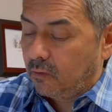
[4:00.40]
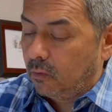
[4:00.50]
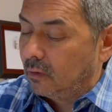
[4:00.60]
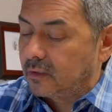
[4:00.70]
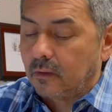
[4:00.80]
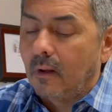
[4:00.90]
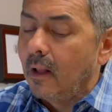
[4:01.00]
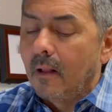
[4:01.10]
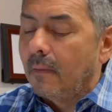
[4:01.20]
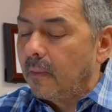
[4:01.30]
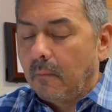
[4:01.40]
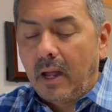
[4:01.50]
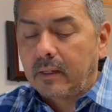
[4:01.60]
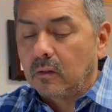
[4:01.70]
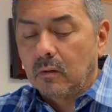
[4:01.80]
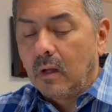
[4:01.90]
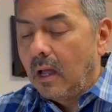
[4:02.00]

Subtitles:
world. So the Michael